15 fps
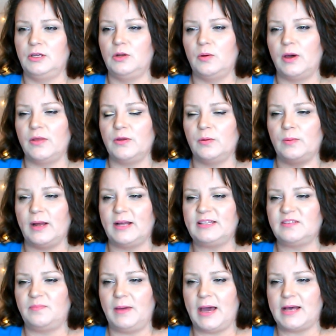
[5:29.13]
other
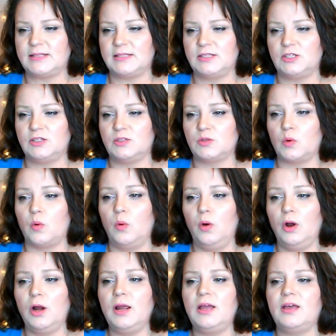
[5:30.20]
rites of passages,
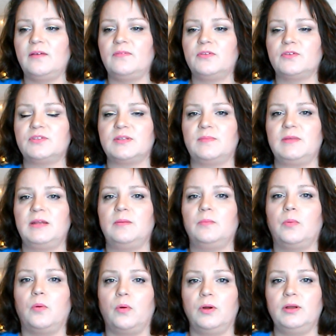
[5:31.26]
or if there's something
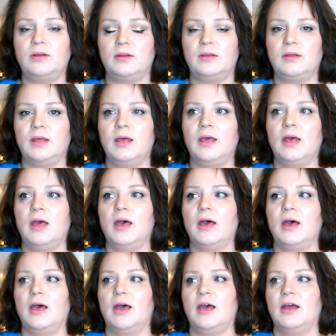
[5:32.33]
important
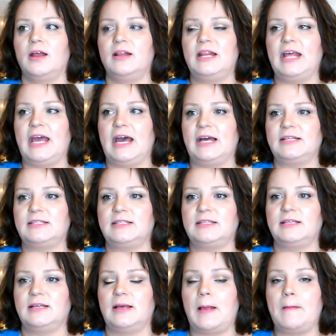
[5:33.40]

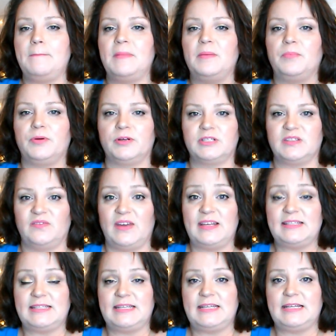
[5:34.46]
that a member is
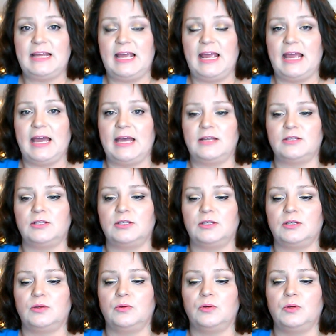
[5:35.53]
facing and
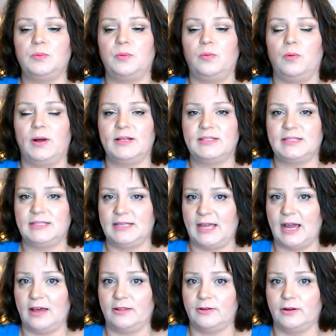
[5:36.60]
the group wants to
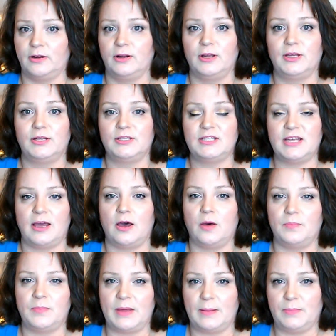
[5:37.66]
gather to
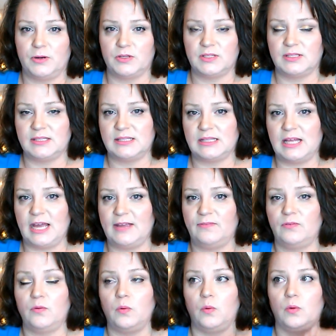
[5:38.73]
help that person's
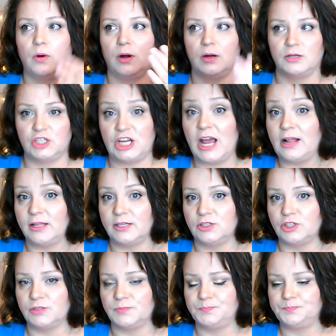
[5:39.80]
life or
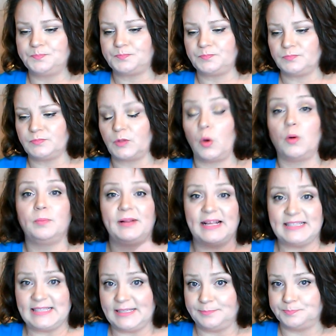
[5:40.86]
challenge or
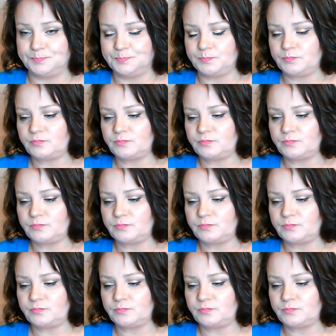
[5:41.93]
blessing.